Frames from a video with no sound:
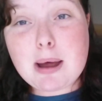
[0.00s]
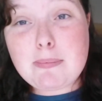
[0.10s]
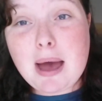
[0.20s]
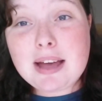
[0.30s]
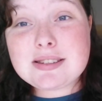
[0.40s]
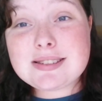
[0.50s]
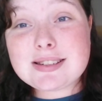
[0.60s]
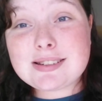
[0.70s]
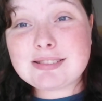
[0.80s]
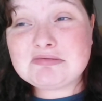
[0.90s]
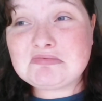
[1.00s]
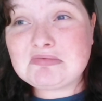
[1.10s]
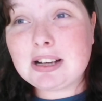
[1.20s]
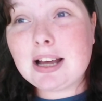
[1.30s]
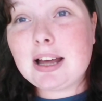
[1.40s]
my best
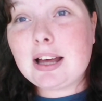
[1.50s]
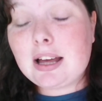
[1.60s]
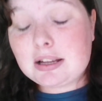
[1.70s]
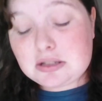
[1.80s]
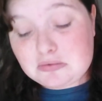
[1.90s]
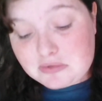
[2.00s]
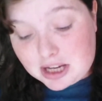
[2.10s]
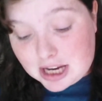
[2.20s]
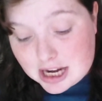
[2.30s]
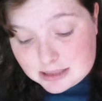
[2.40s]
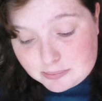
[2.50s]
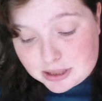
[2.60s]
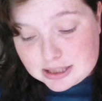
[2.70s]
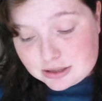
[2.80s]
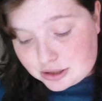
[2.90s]
to read,
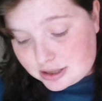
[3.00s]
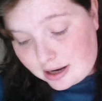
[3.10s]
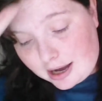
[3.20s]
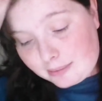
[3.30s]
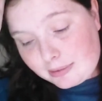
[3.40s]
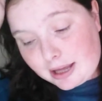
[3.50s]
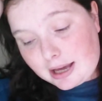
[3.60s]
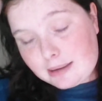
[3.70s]
but it's just not happening.